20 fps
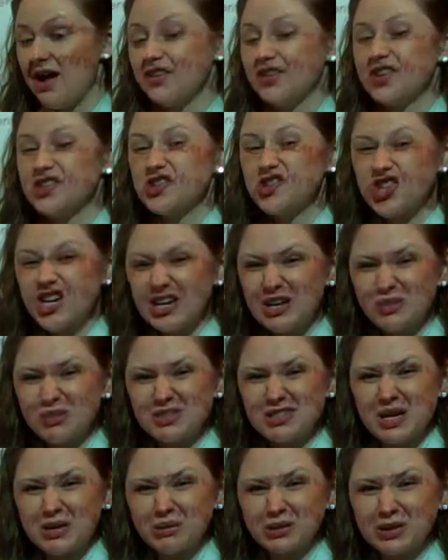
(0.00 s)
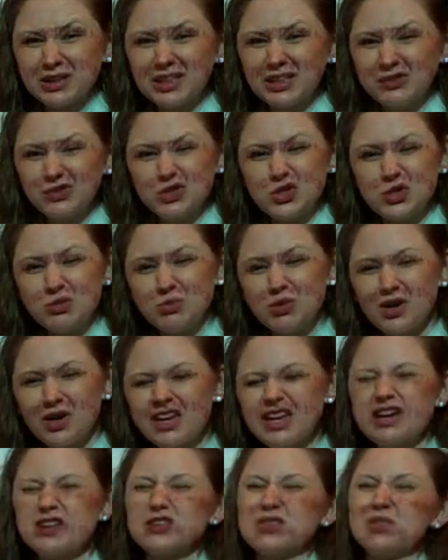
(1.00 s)
The chicken was able to live 2 more
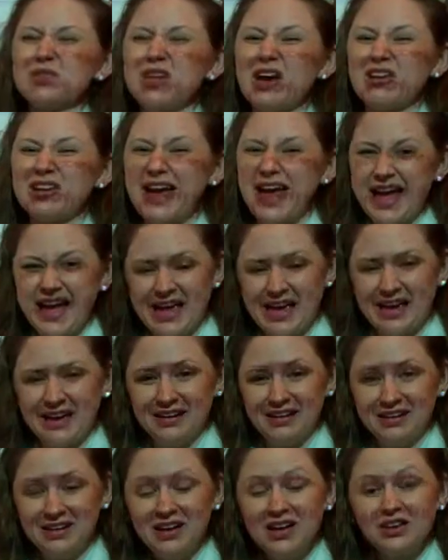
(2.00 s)
years without a head.